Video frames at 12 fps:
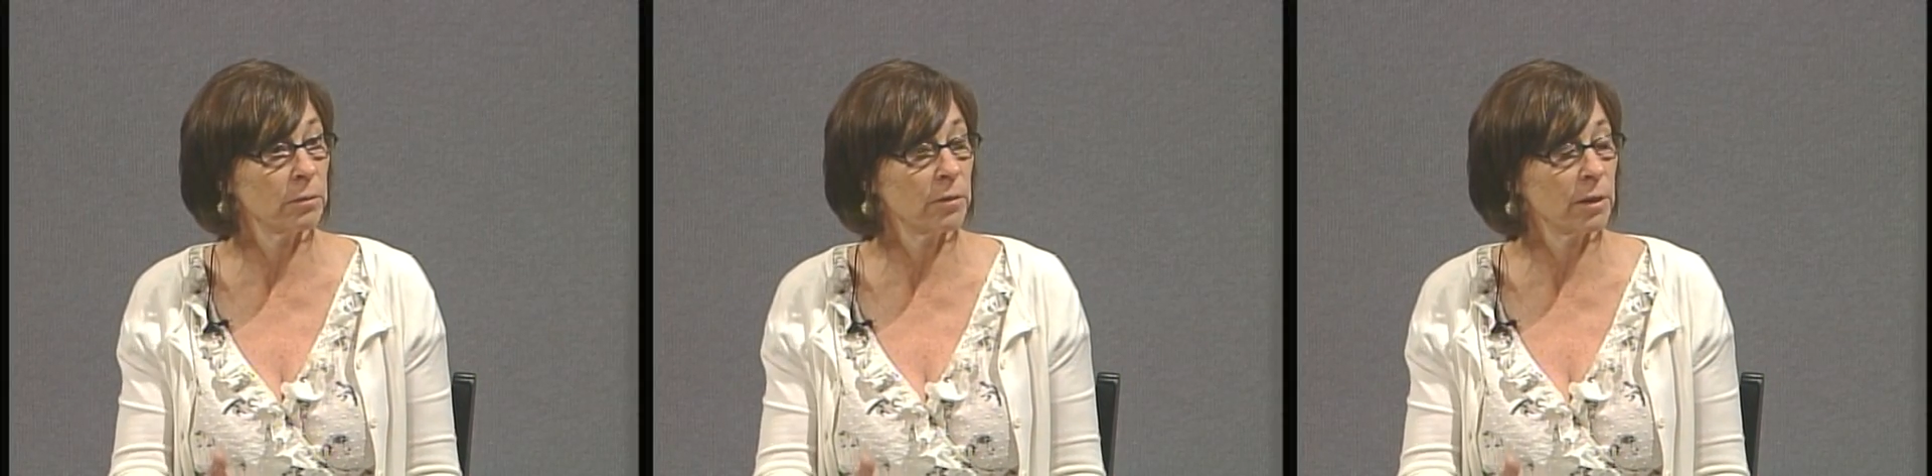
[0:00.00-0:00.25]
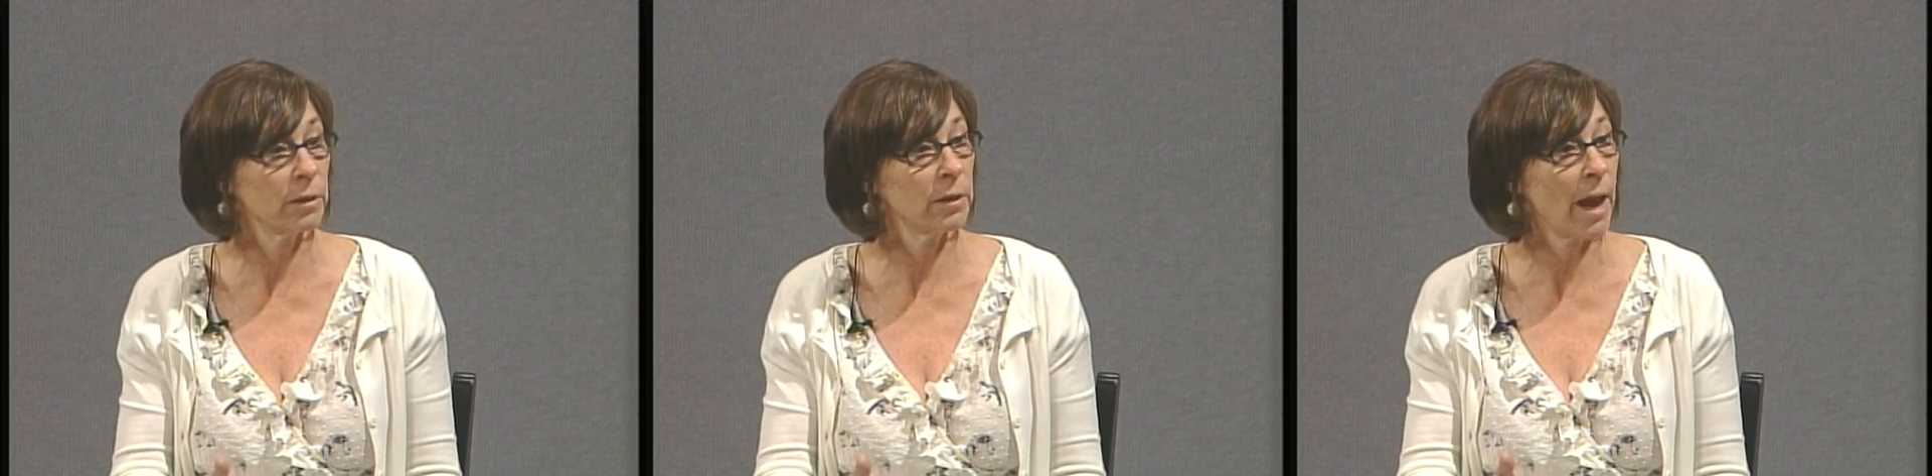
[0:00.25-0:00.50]

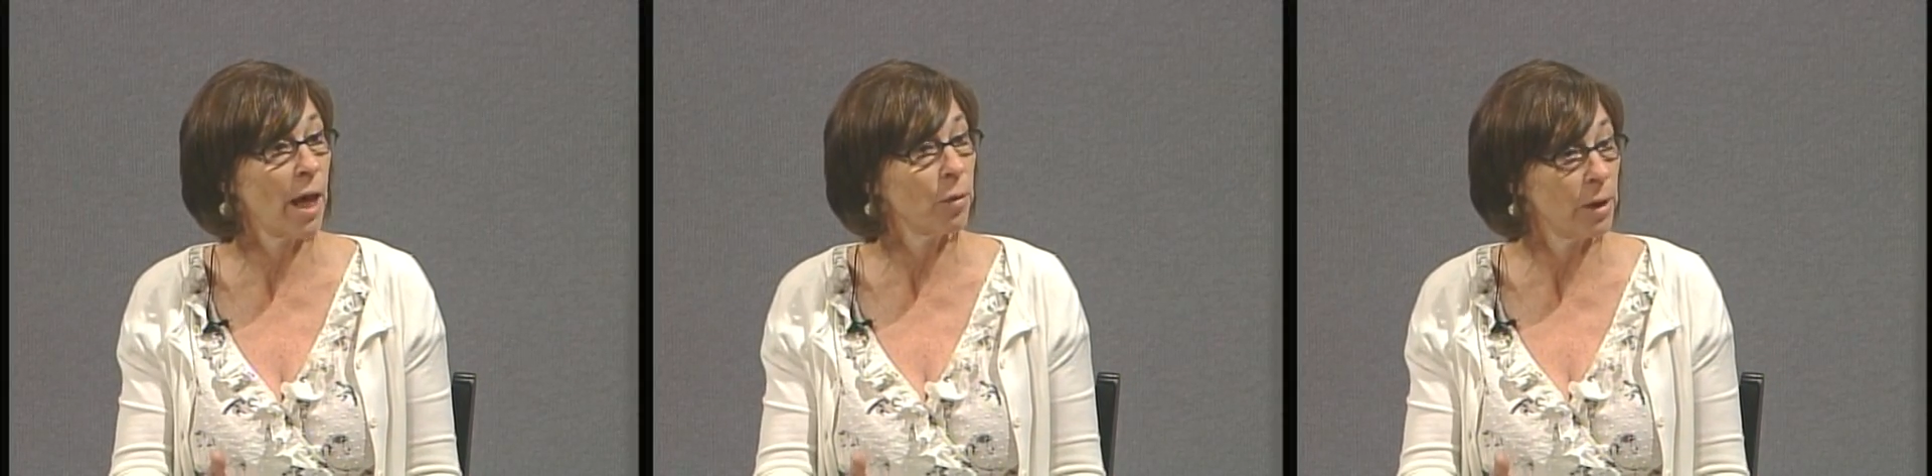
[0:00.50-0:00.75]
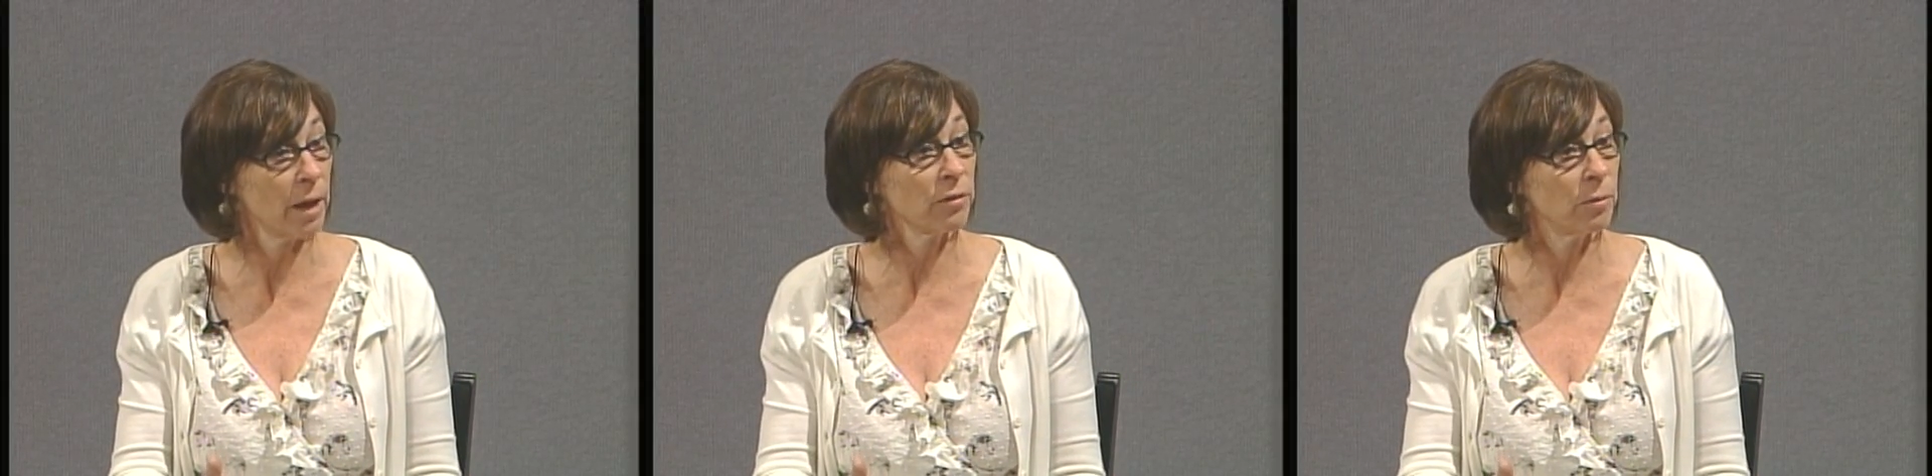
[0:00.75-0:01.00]
the
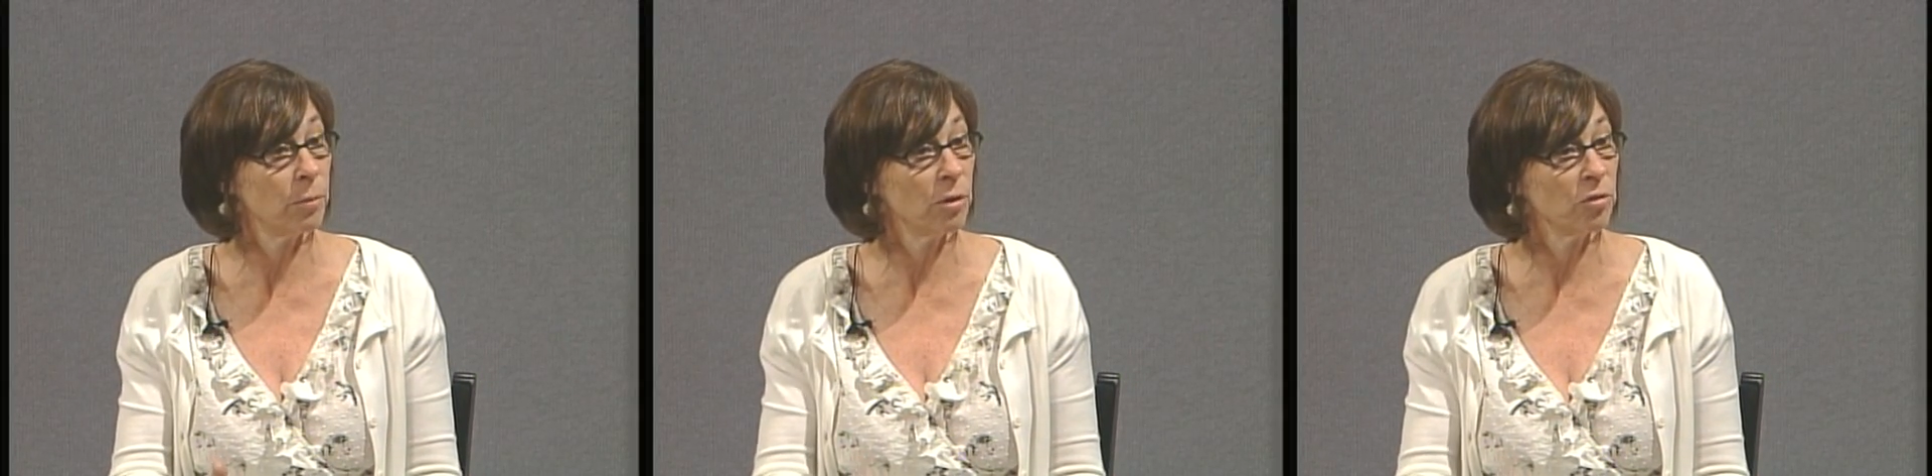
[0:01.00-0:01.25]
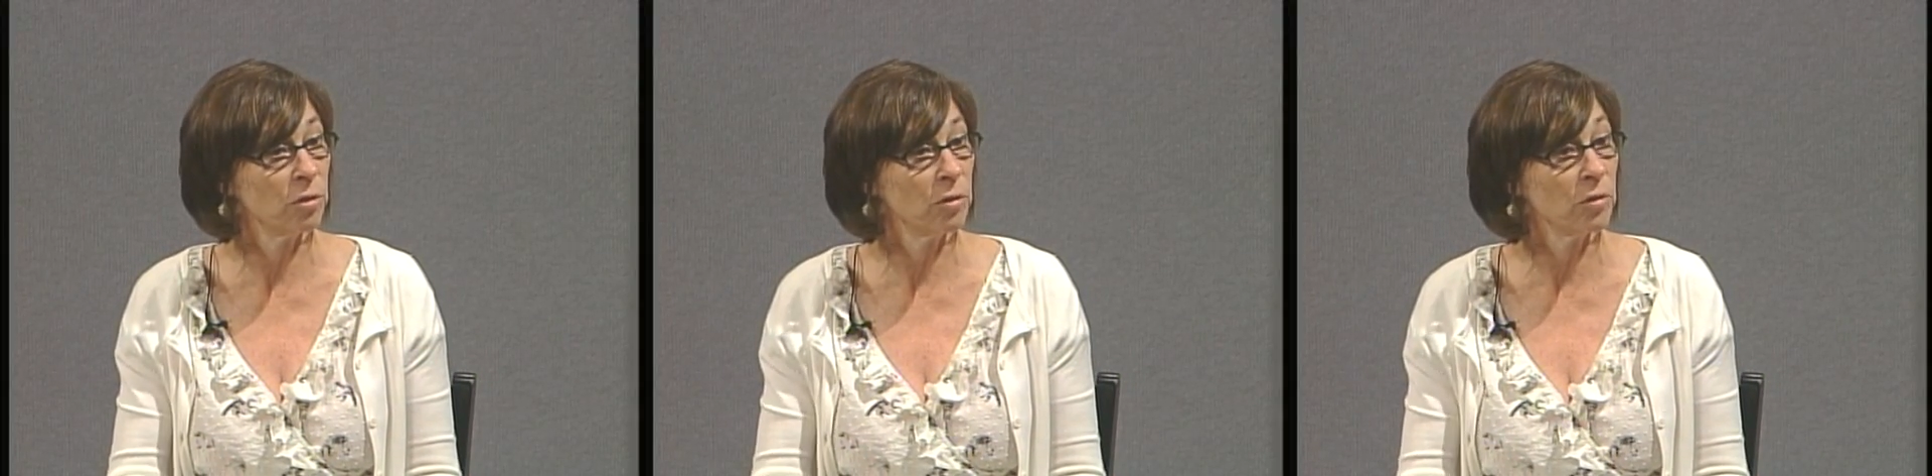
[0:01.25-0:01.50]
gallery
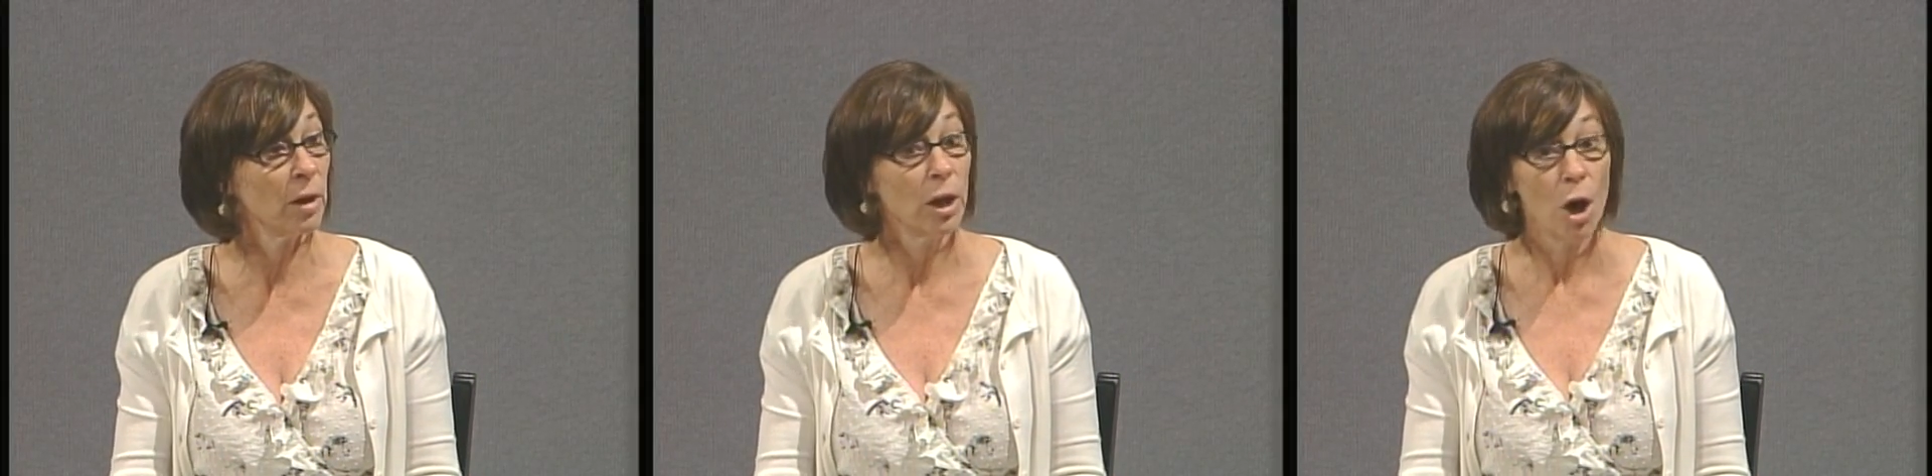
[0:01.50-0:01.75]
exhibitions.